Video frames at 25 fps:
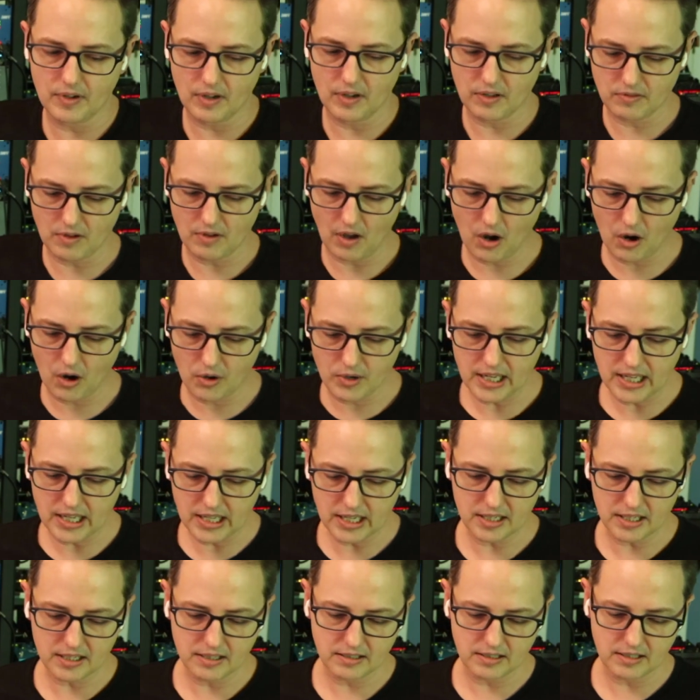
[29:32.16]
honing
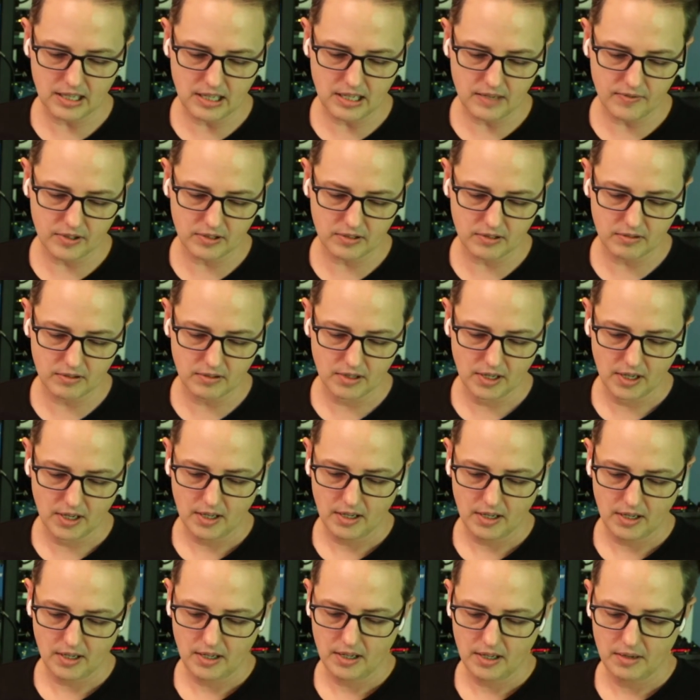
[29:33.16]
in even
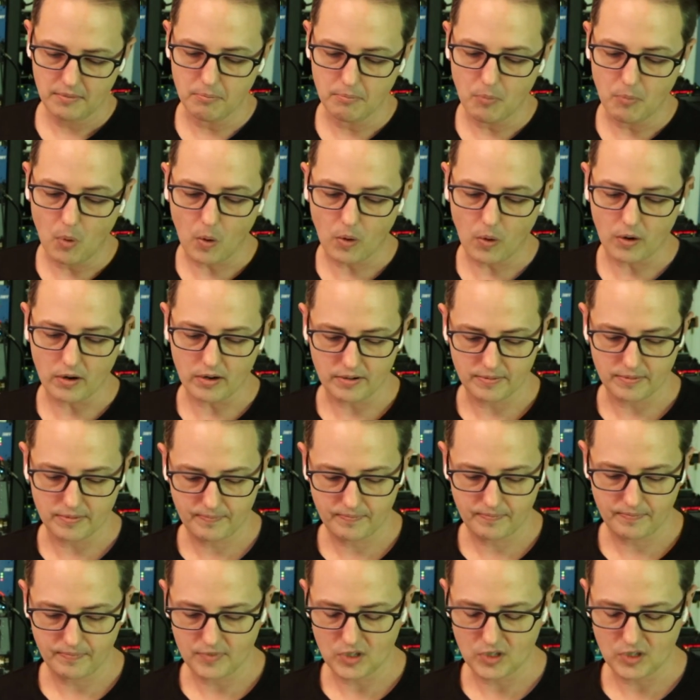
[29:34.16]
more
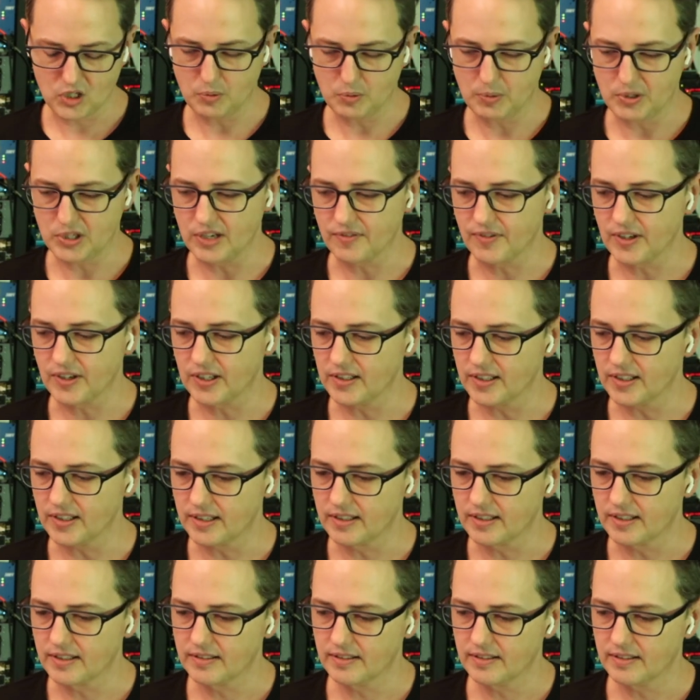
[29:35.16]

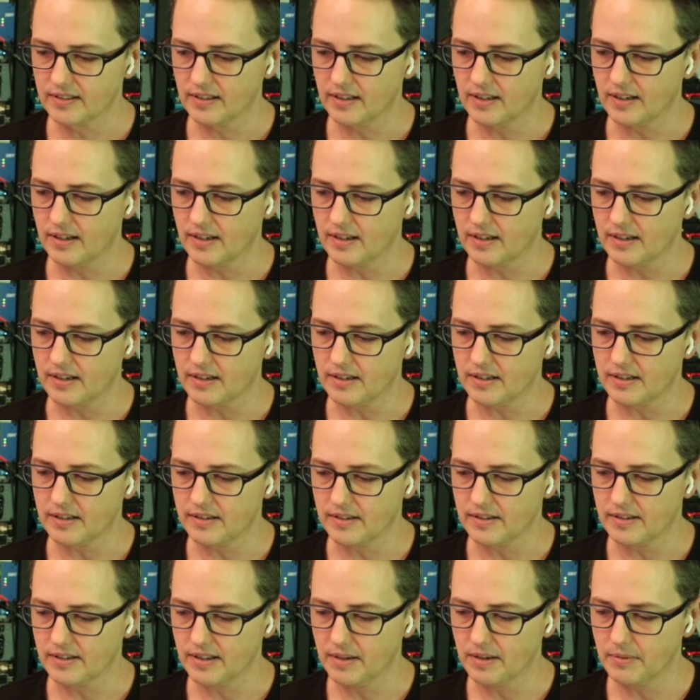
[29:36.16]
specifically
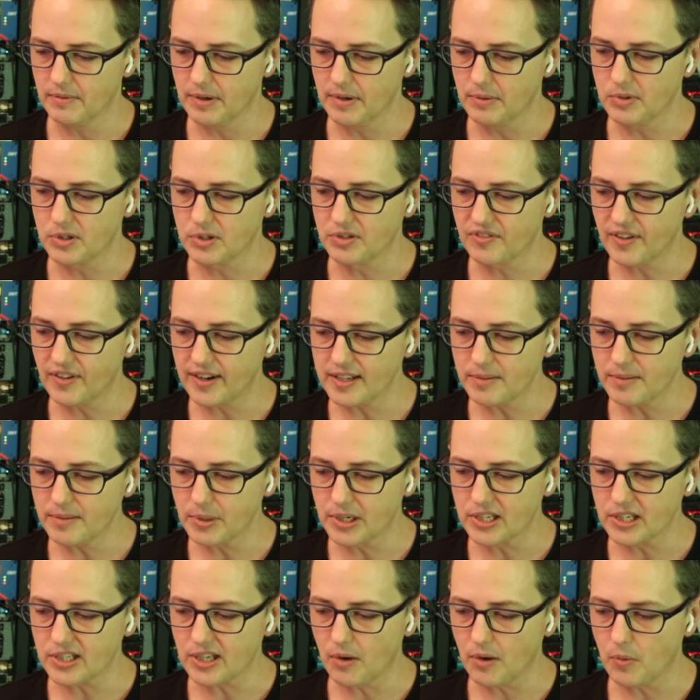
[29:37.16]
it was funny
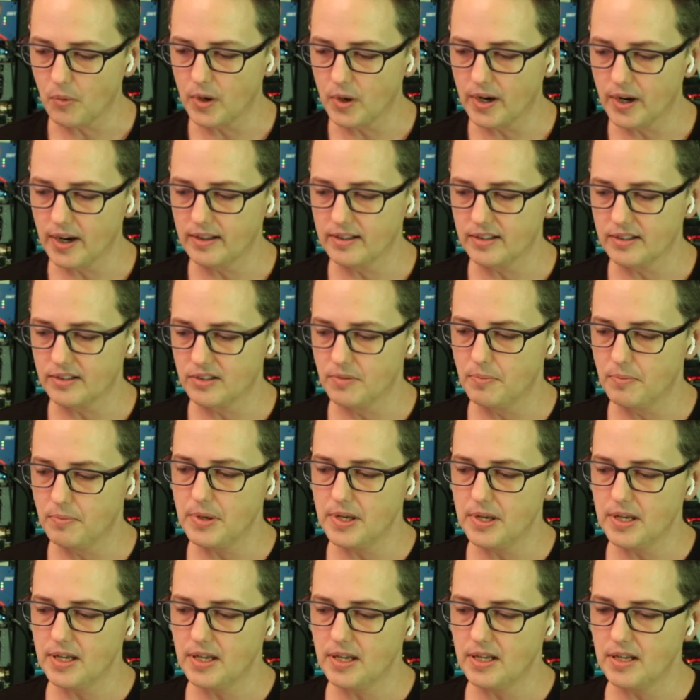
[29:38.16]
because I wanted it to
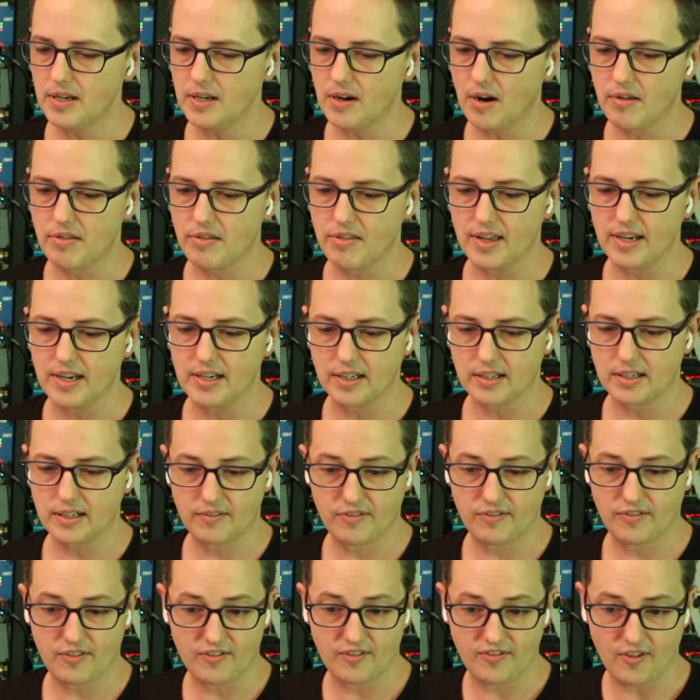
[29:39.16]
be authentic
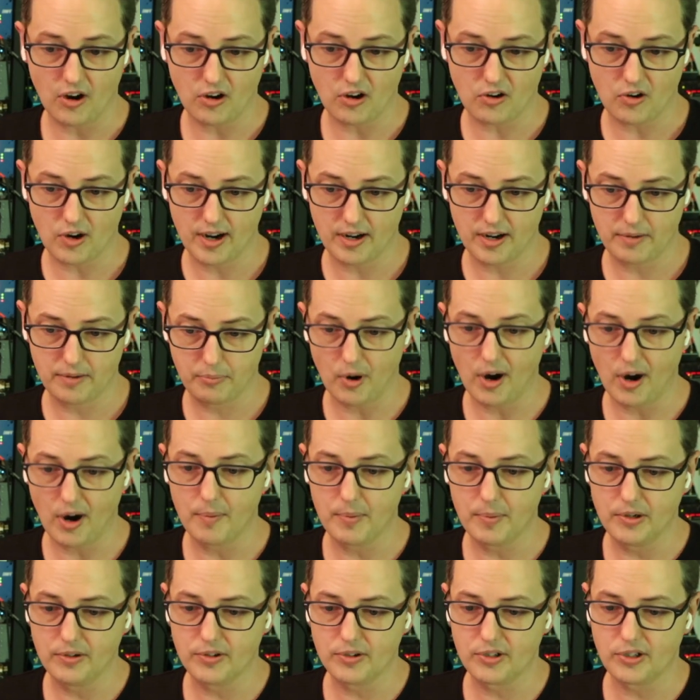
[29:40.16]
for Far Cry
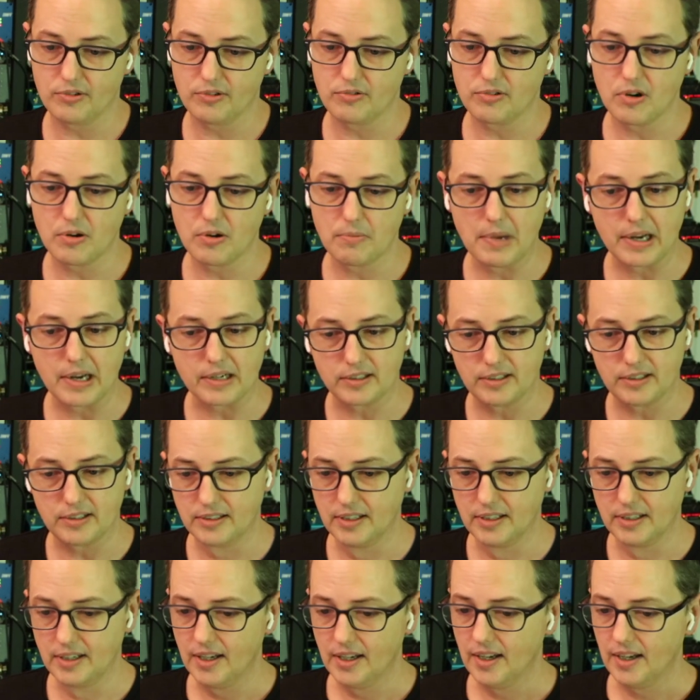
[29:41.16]
Primal, so no
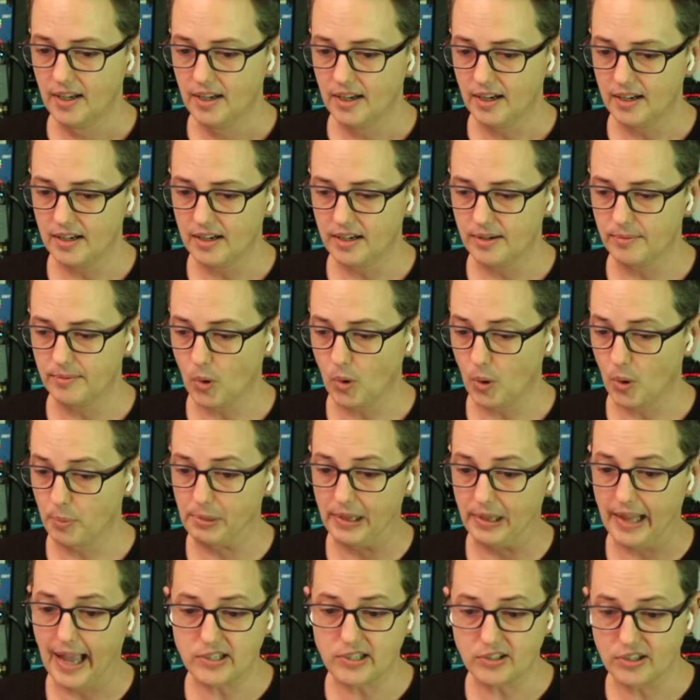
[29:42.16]
metal or
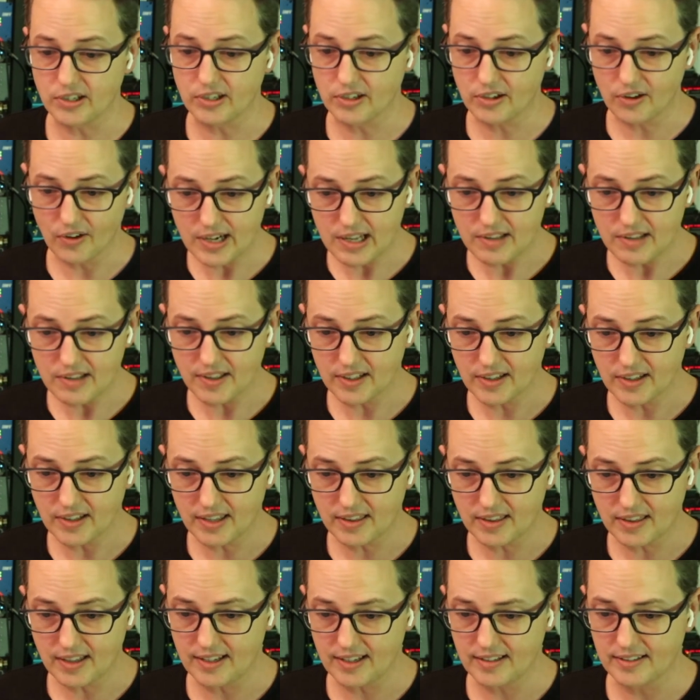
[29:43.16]
plastic or anything
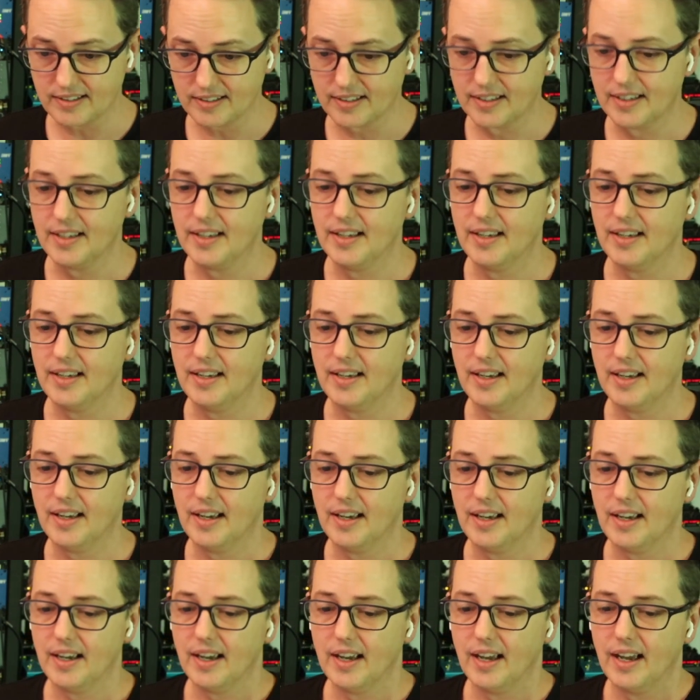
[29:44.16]
like that.
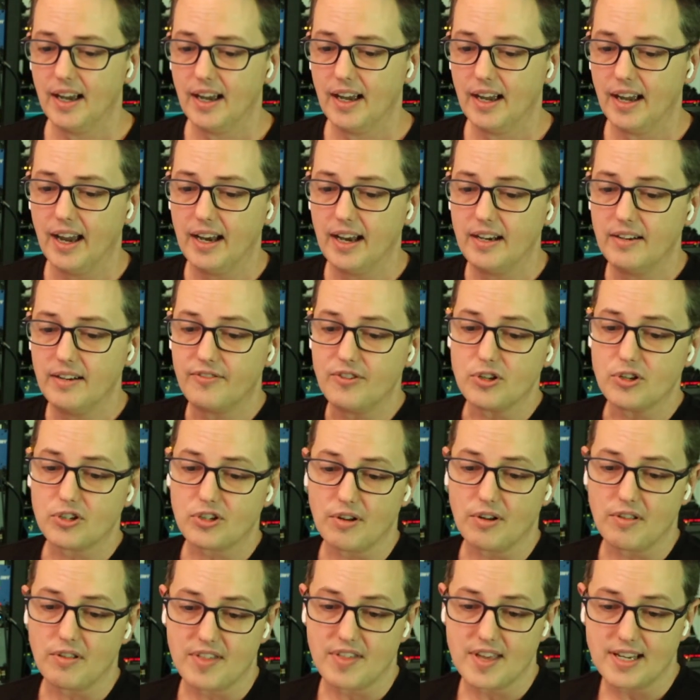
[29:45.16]
And if you
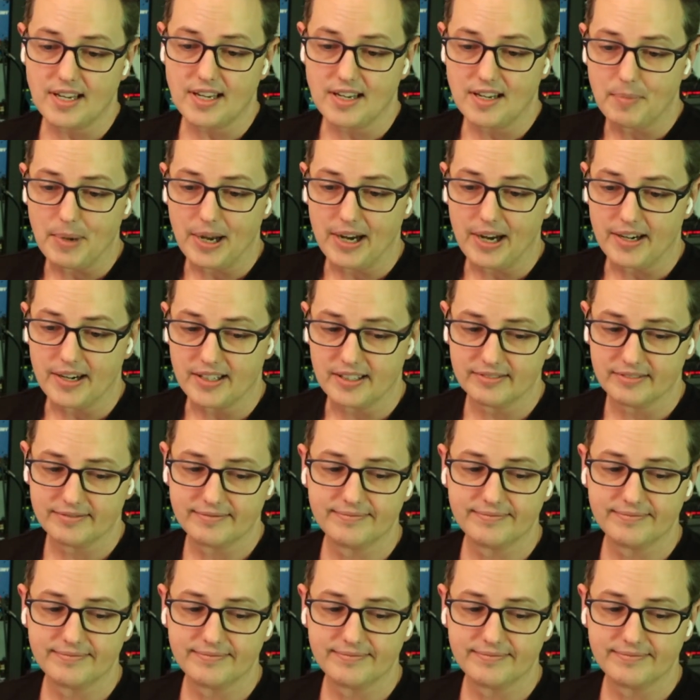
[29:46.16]
start thinking about it,